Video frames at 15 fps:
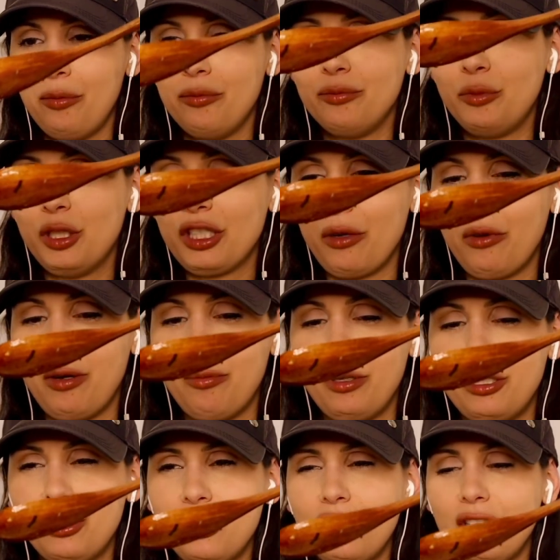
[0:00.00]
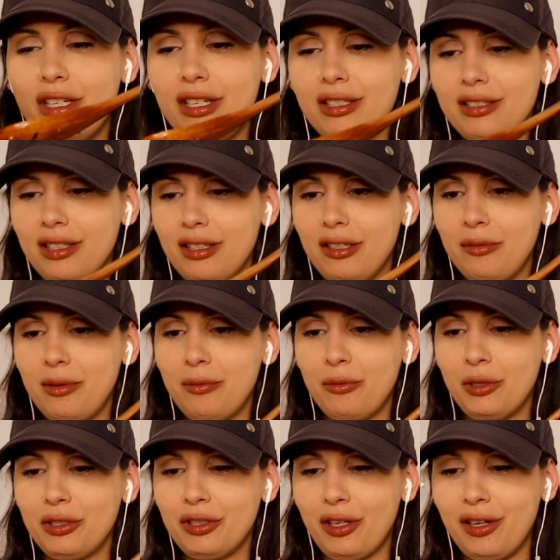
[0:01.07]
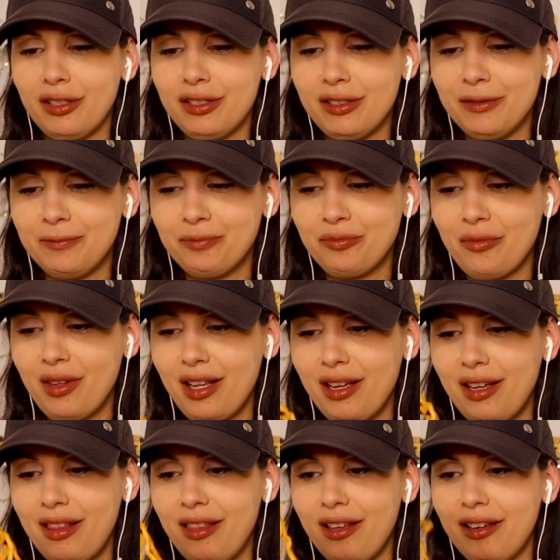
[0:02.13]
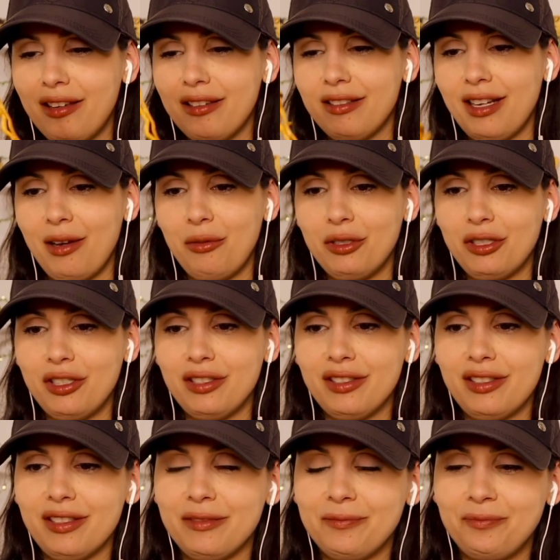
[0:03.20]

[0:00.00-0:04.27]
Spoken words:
Wish I would have put just a little bit more sauce. I think I was just